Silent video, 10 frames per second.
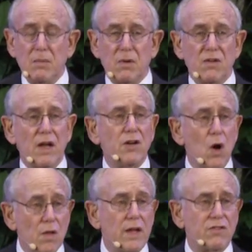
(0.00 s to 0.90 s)
Because I
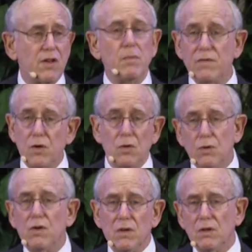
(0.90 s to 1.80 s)
know that some of
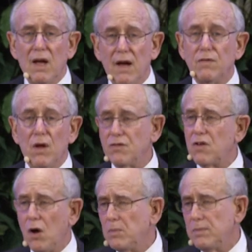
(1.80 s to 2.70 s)
you have lost
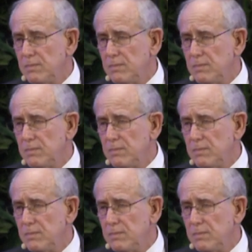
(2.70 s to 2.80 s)
hope.